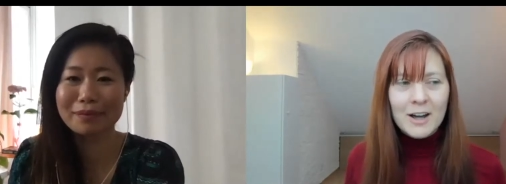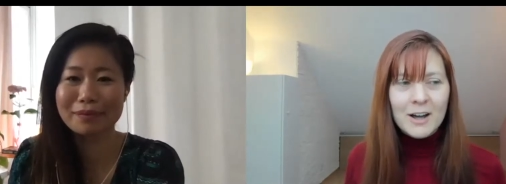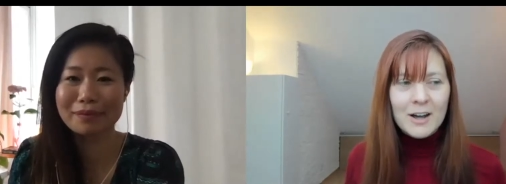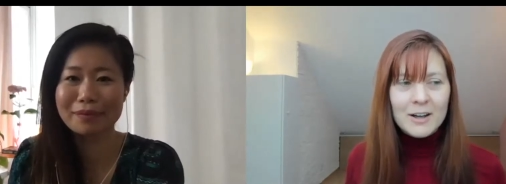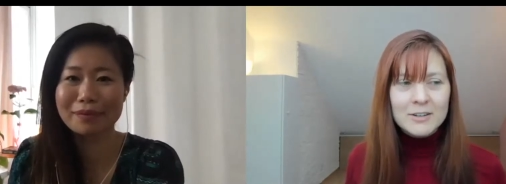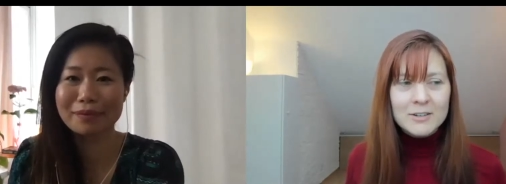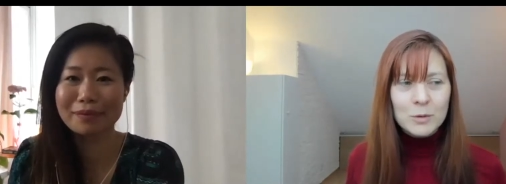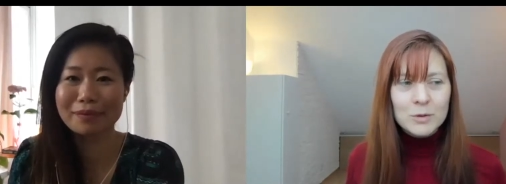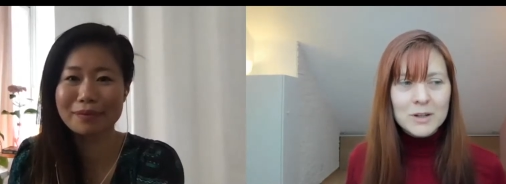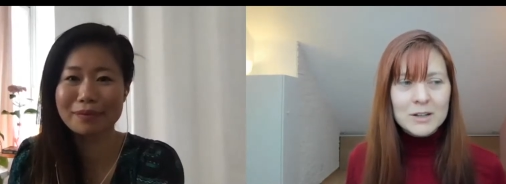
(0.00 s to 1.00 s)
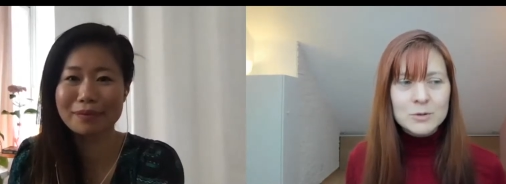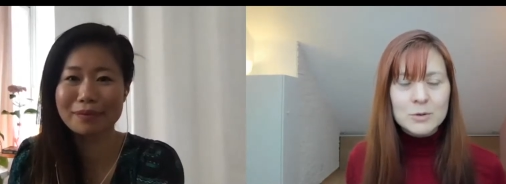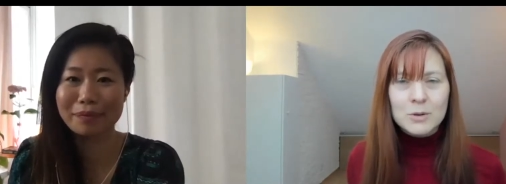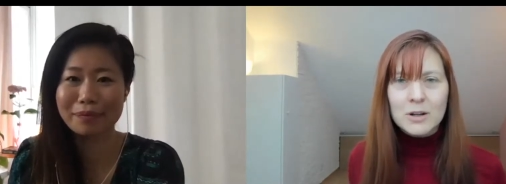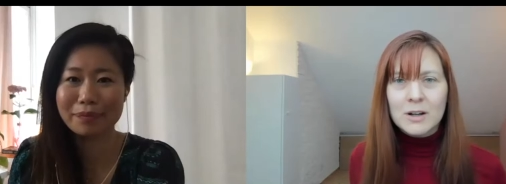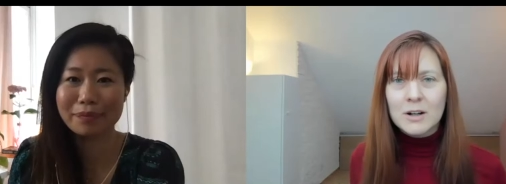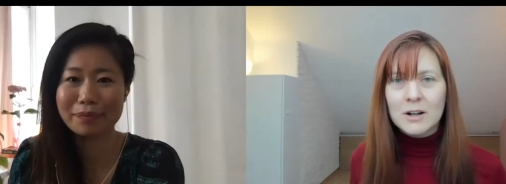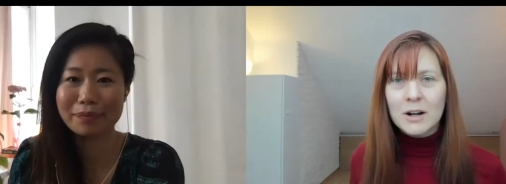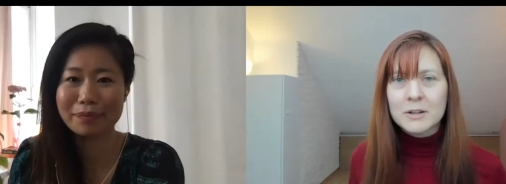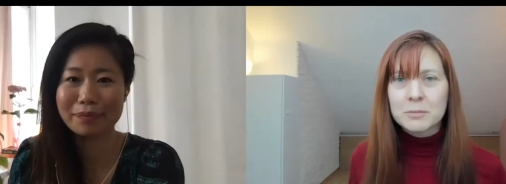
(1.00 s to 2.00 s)
Speaker 1: and I would like to
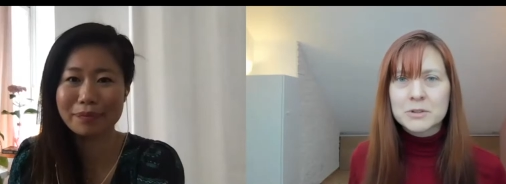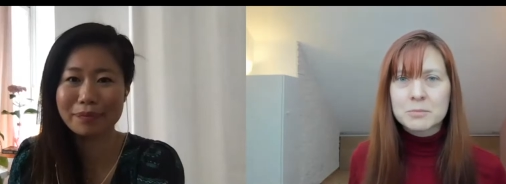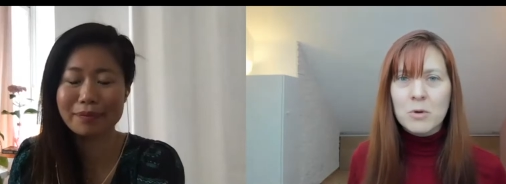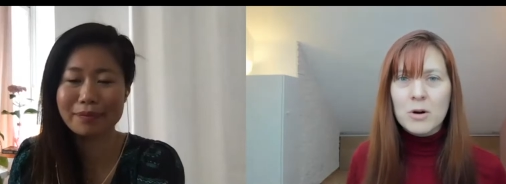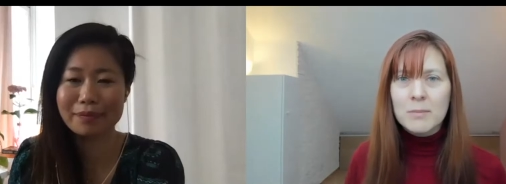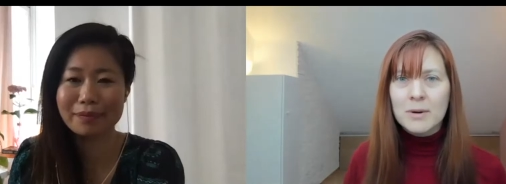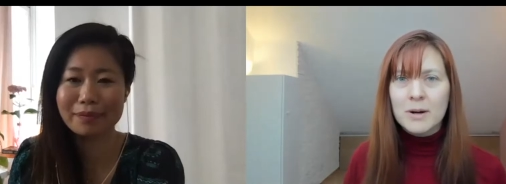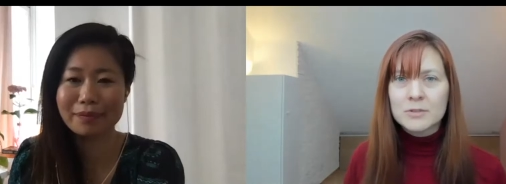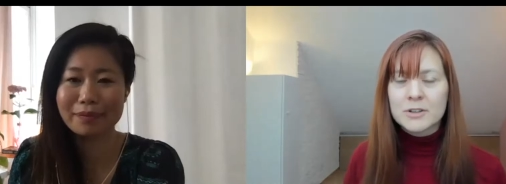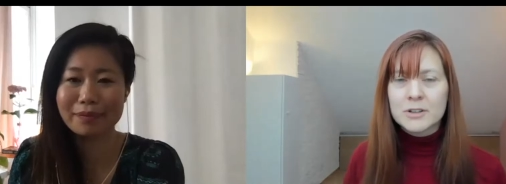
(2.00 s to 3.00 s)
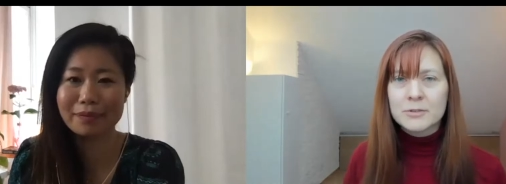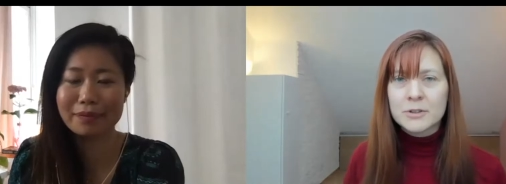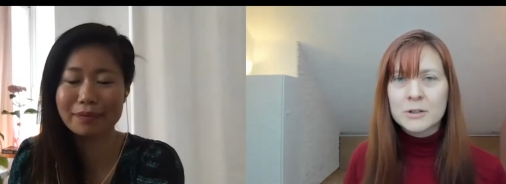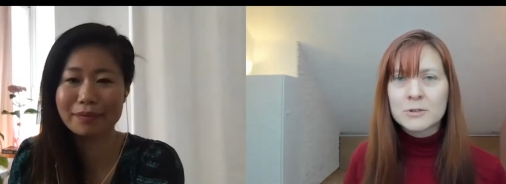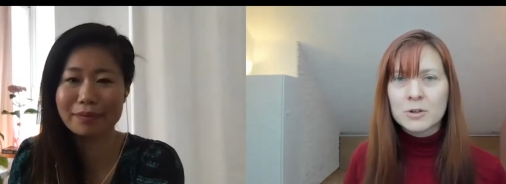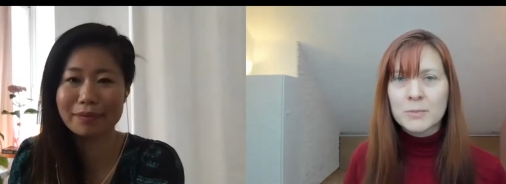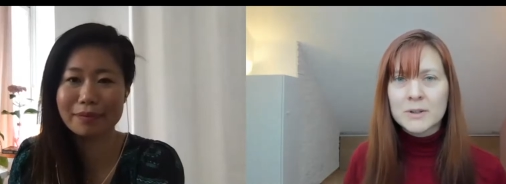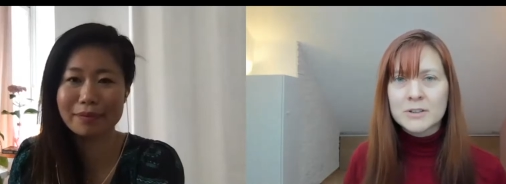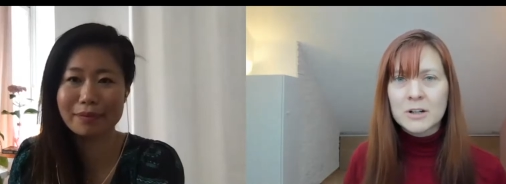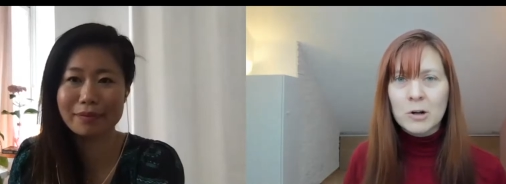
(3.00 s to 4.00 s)
learn a bit more about the field of
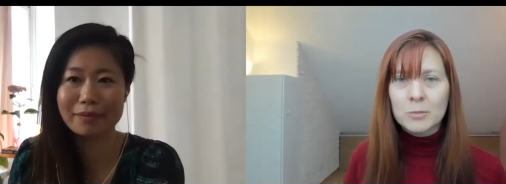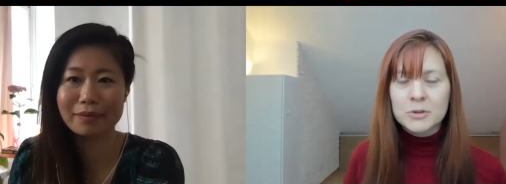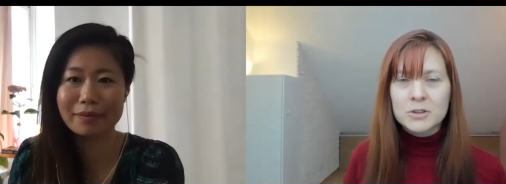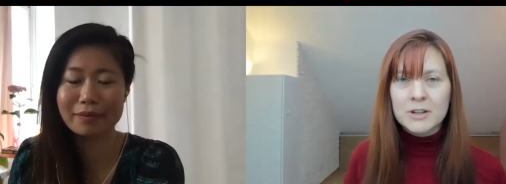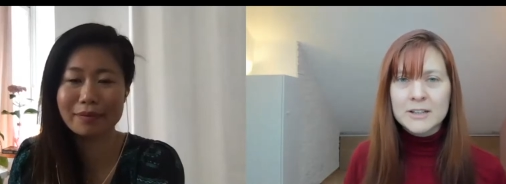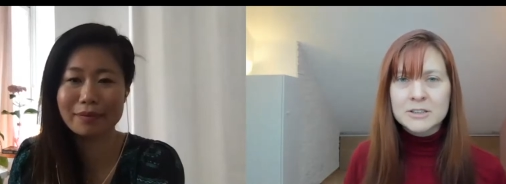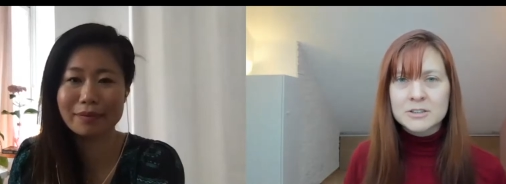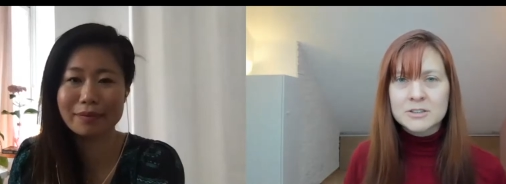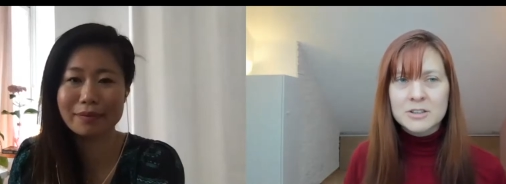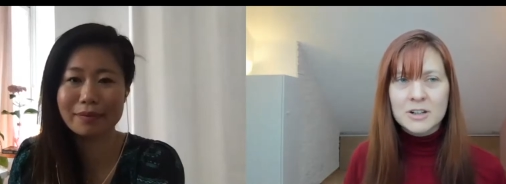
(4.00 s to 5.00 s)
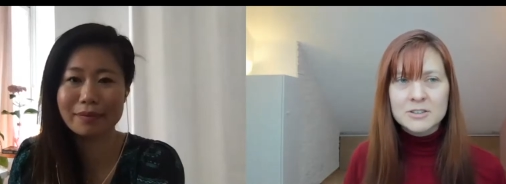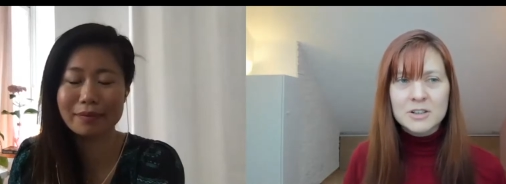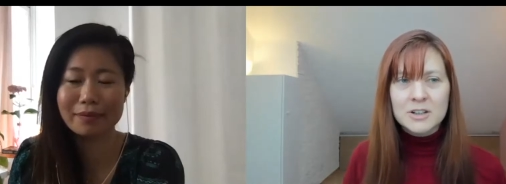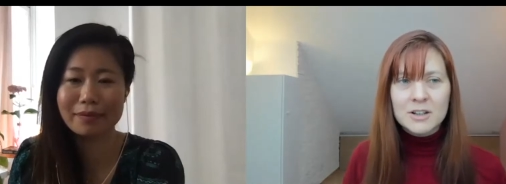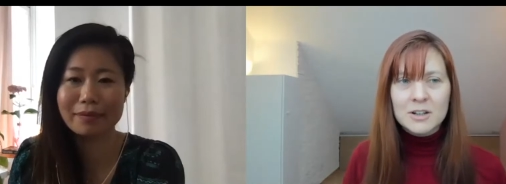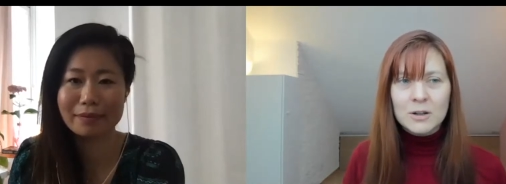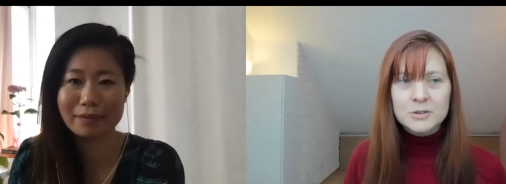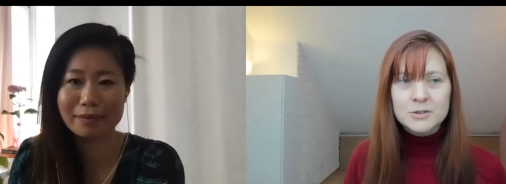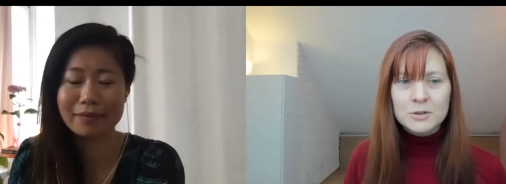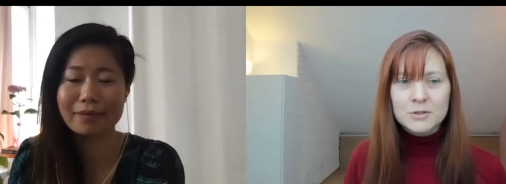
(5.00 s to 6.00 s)
medical communications, as
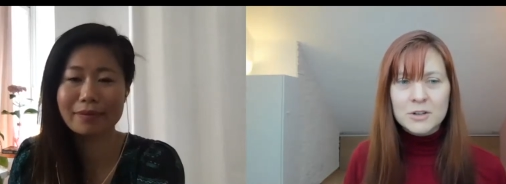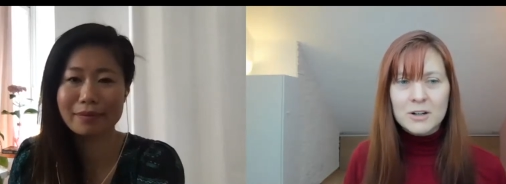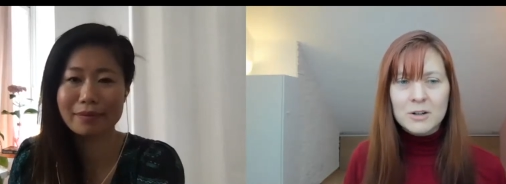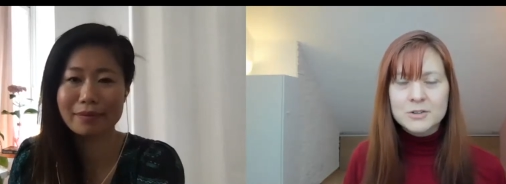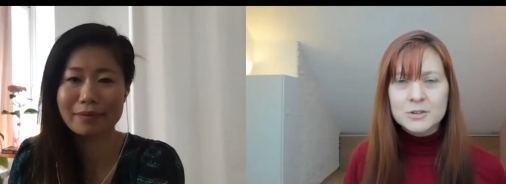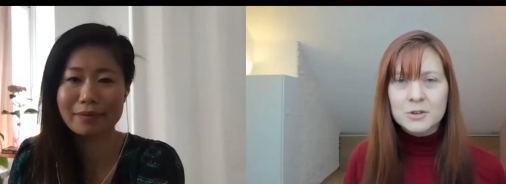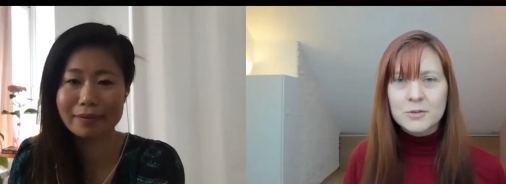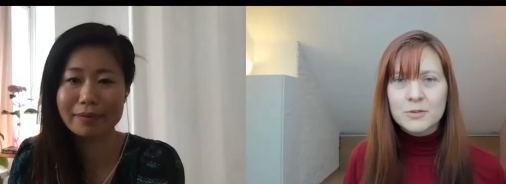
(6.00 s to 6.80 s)
also there are lots of